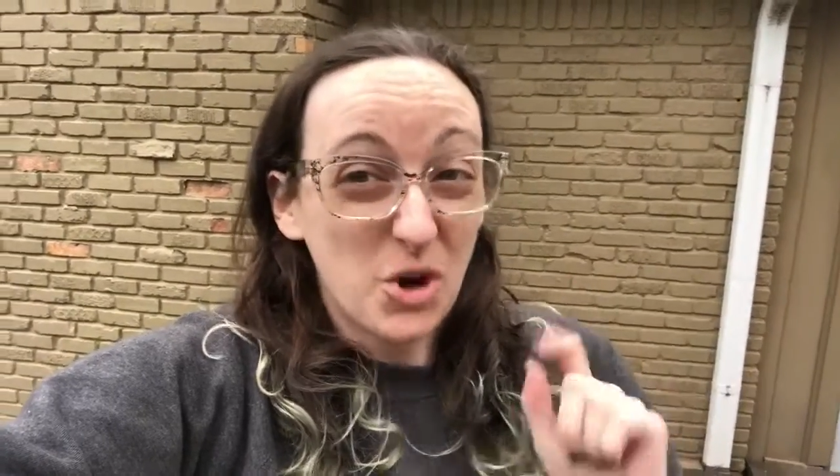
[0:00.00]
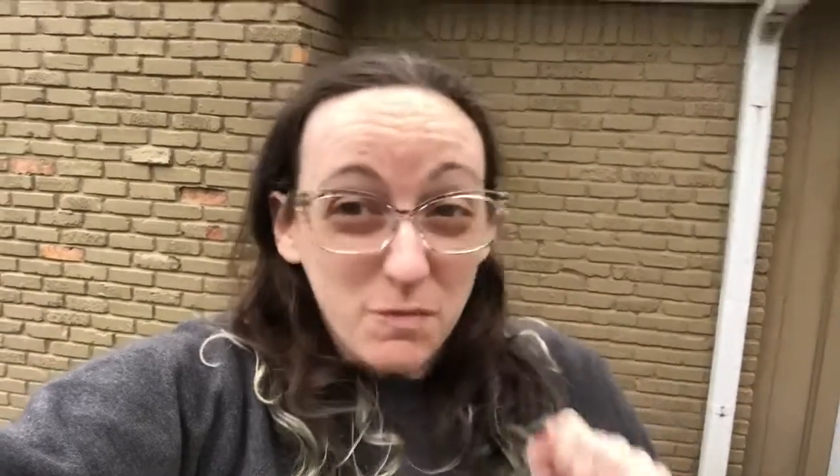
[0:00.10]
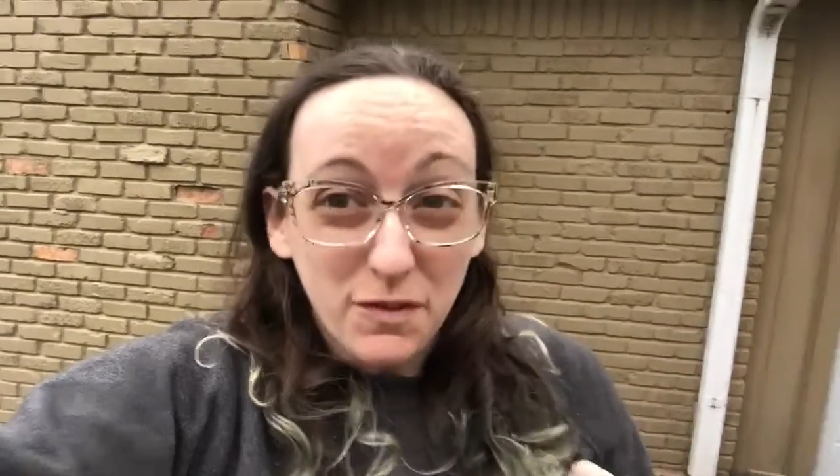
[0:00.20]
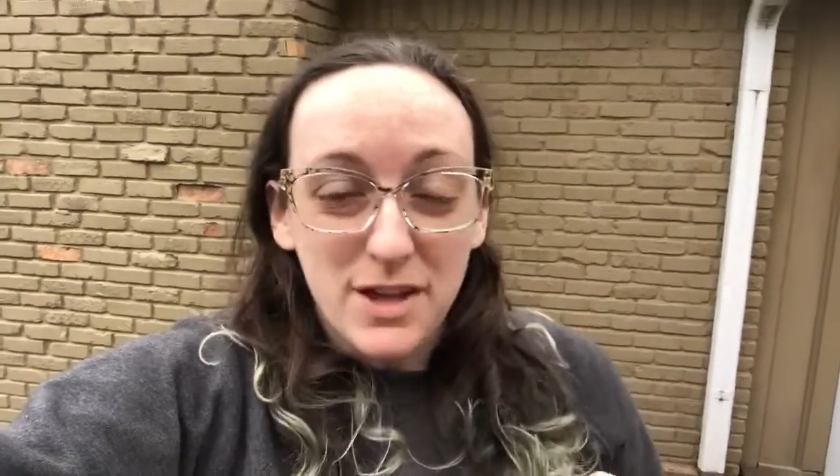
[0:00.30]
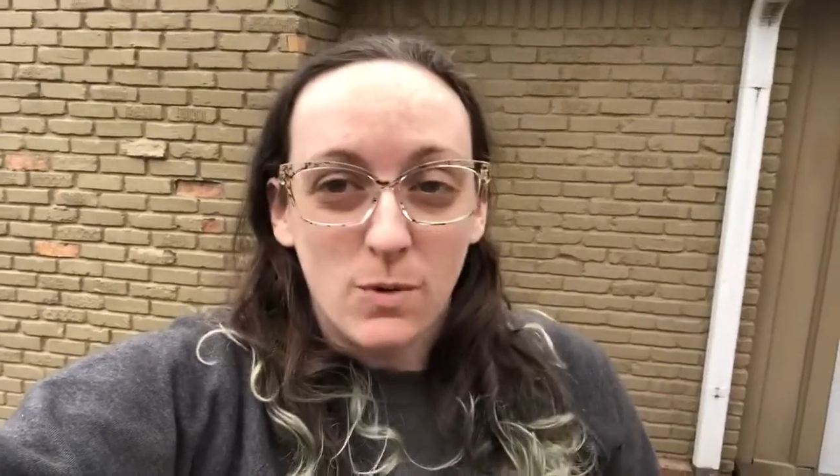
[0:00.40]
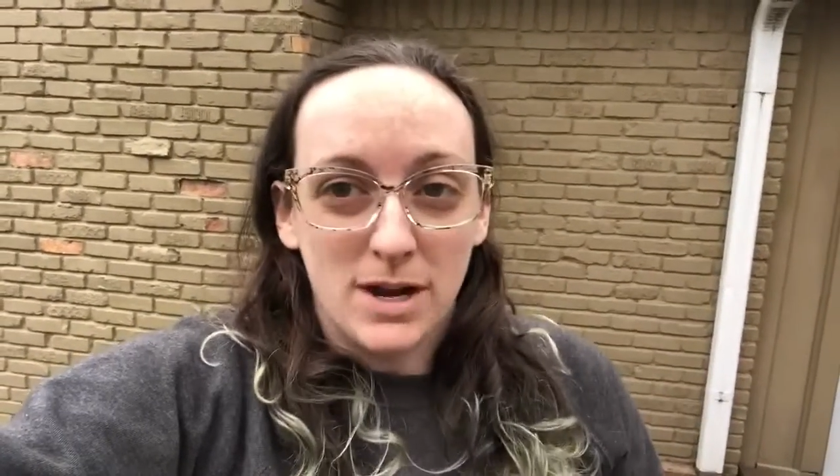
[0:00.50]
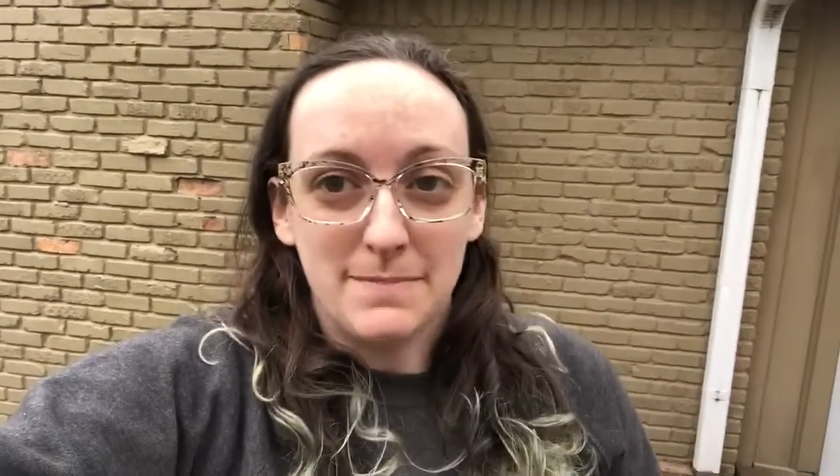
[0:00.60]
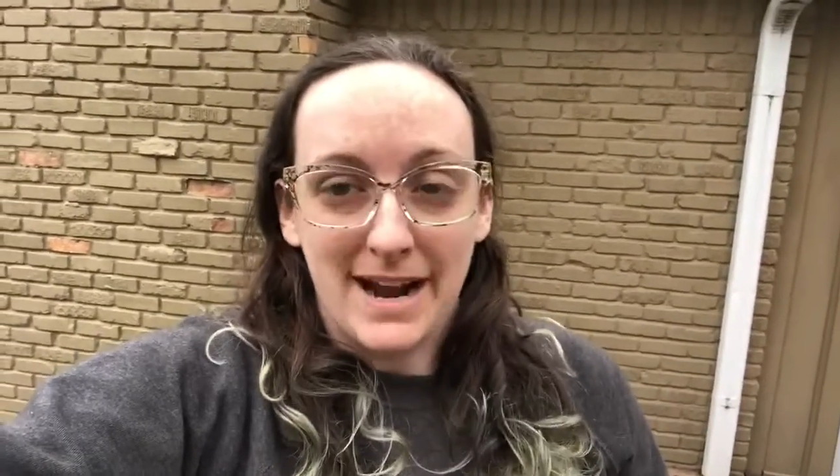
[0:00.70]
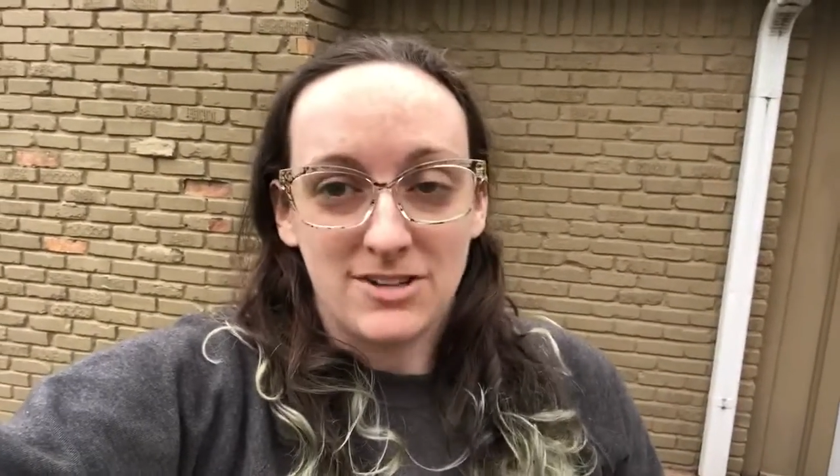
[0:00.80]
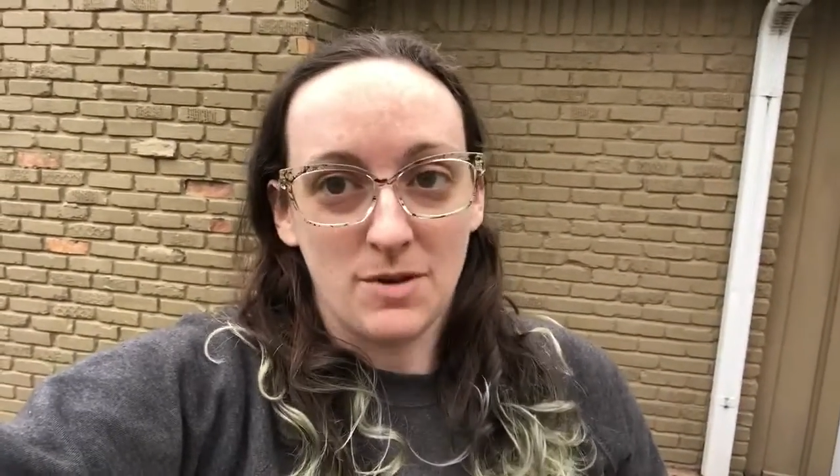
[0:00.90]
hopefully one
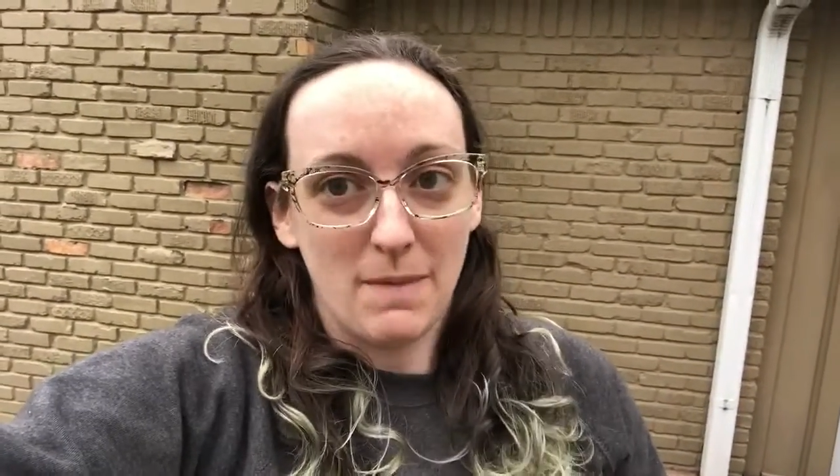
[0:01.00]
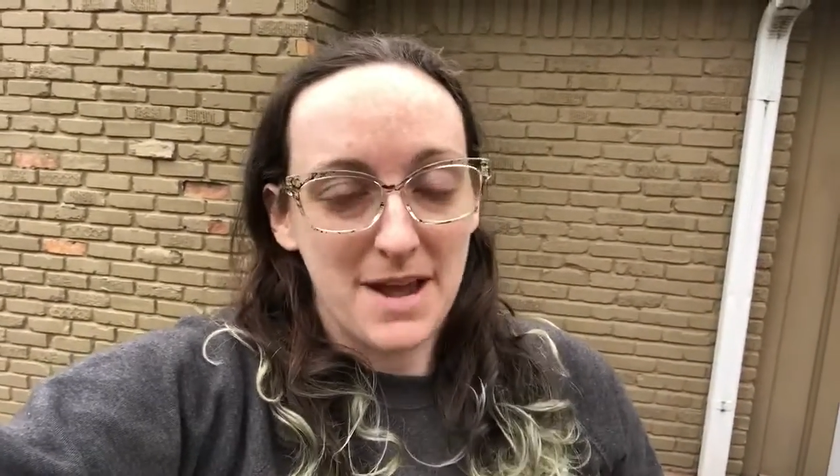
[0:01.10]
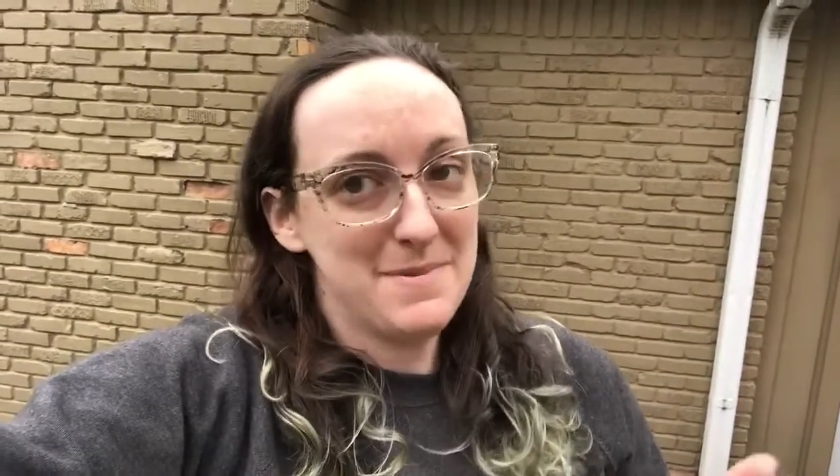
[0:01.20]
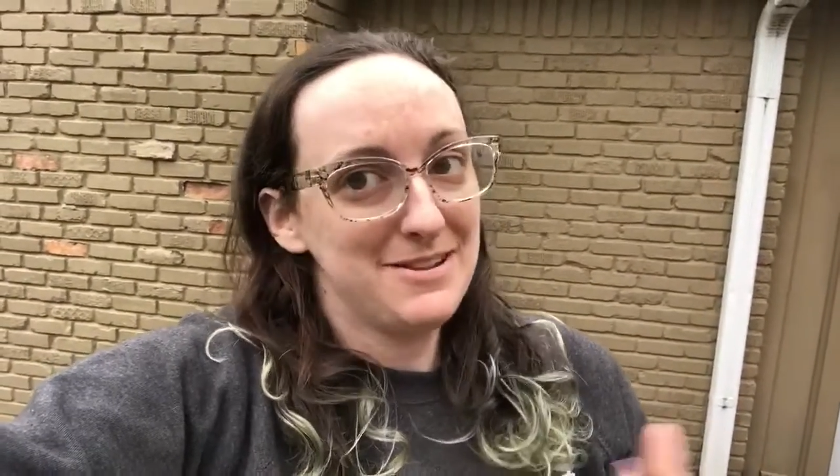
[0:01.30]
match, it might be